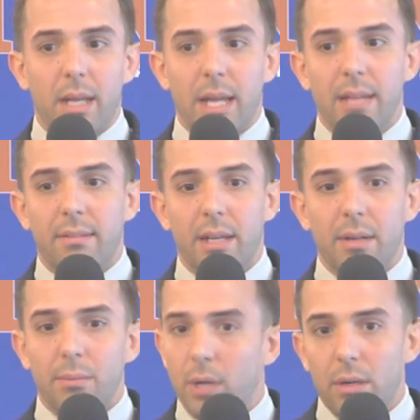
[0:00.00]
And he
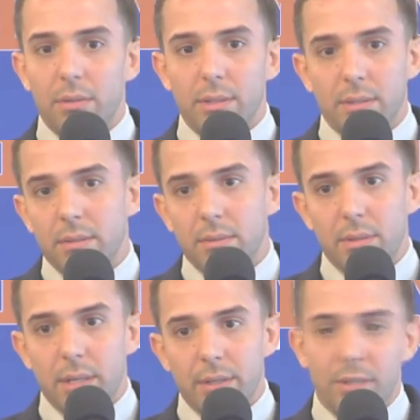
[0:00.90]
said, well,
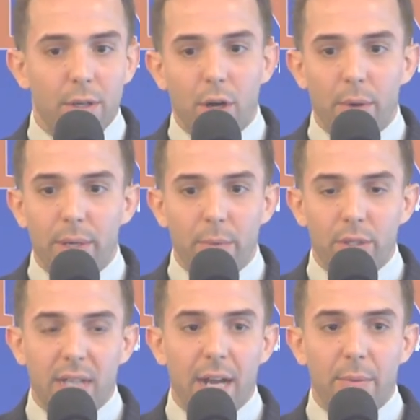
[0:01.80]
it's in a hurry, and
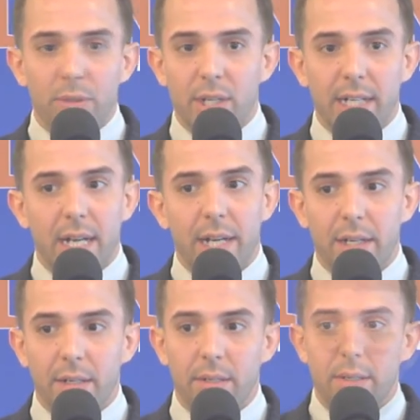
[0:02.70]
we're tired. We're trying to get out of
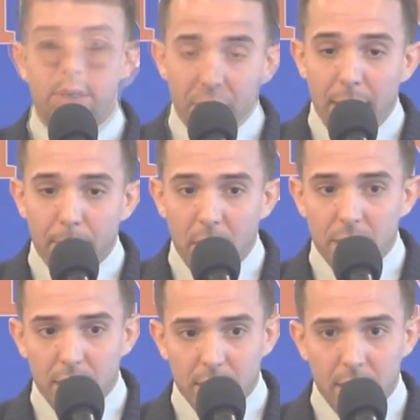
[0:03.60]
here. After that
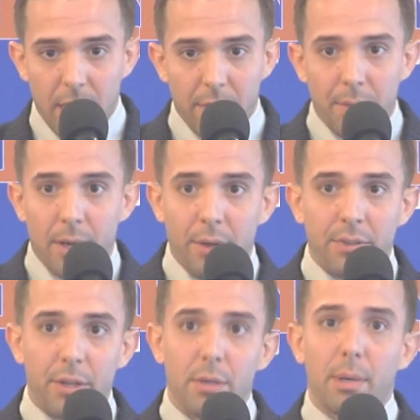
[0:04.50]
project, I'll
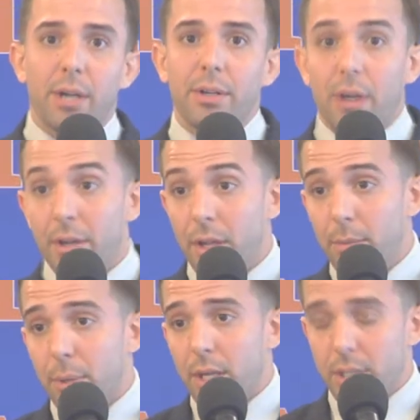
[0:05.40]
tell you about
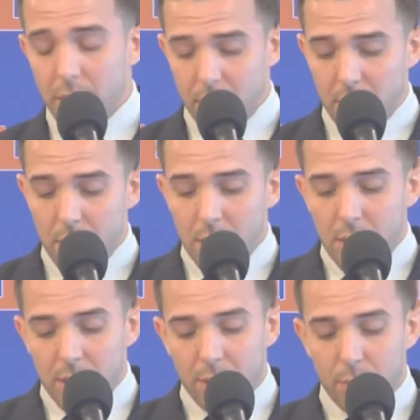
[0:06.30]
another project.
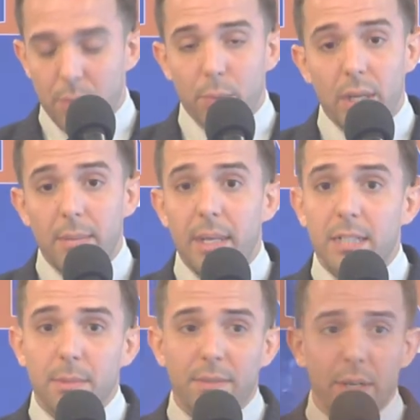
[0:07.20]
This one really makes me